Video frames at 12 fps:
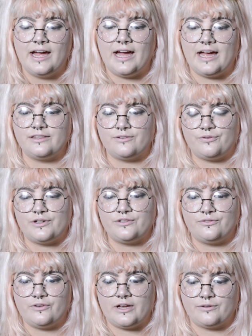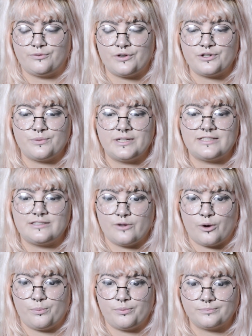And the first one is
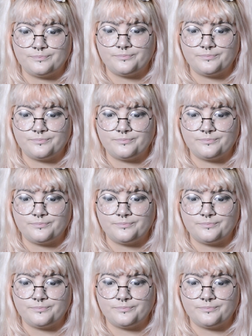Dope.